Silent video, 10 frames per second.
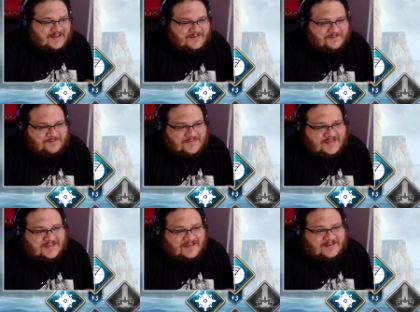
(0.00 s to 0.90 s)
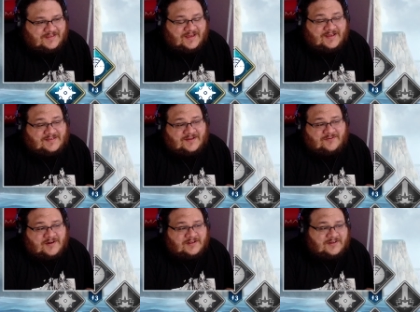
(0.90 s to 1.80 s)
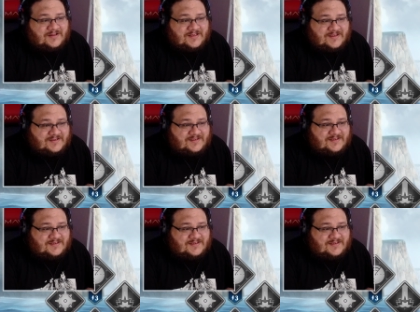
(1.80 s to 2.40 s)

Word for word: It's not over yet. Yes, I won. Look at this.